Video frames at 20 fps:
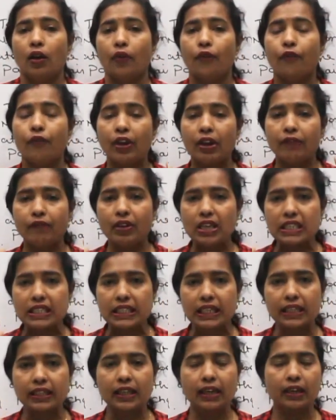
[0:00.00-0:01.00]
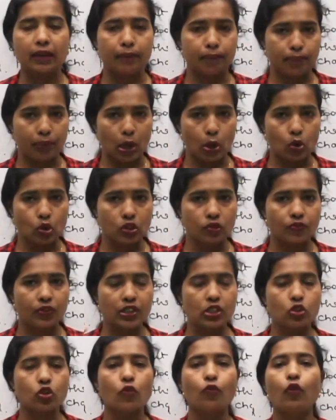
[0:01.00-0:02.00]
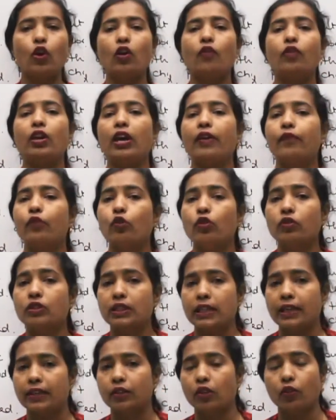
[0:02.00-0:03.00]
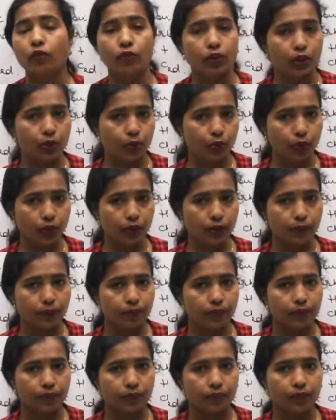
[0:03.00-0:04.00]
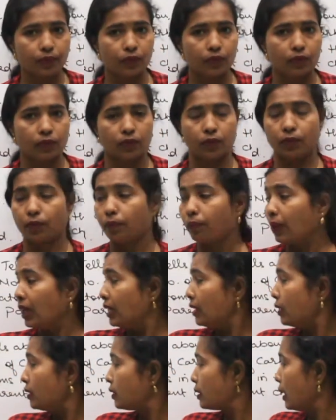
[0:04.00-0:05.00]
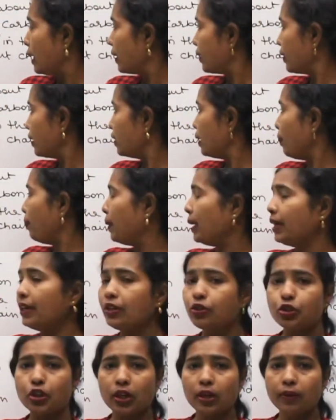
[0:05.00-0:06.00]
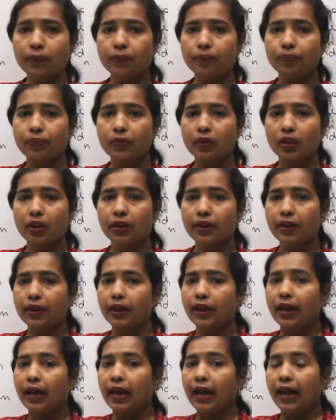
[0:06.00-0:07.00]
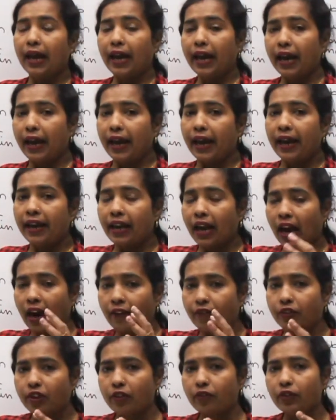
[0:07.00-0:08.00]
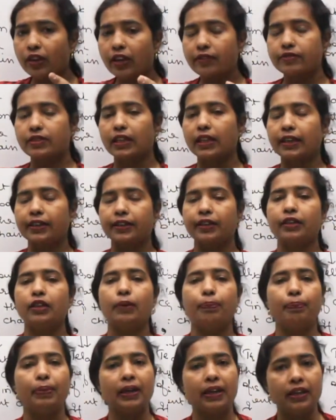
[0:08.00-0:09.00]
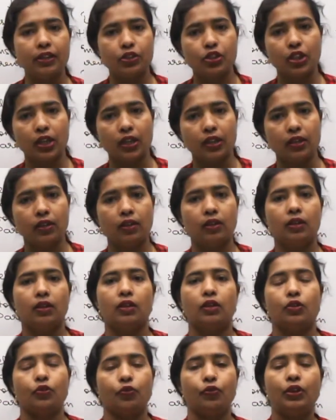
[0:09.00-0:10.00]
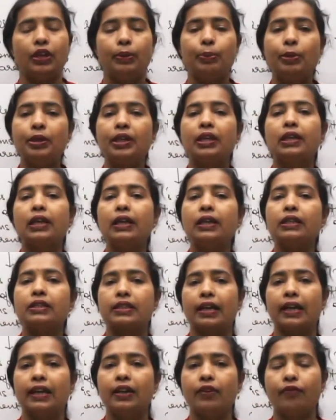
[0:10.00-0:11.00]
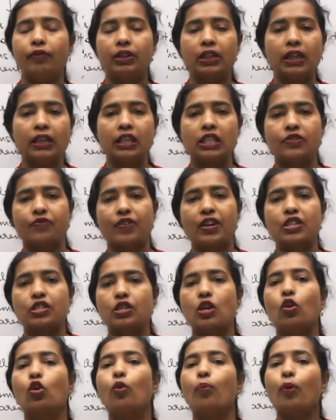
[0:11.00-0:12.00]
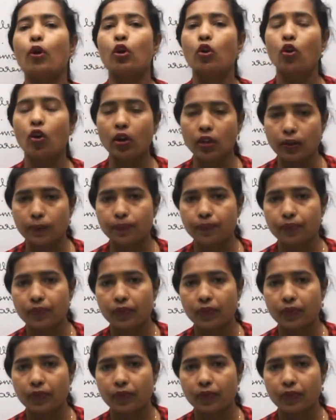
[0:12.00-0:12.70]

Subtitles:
when we see the compounds, first of all we have to select the word root by selecting the parent chain. And after we have selected the parent chain, we immediately decide whether it is functional group or not.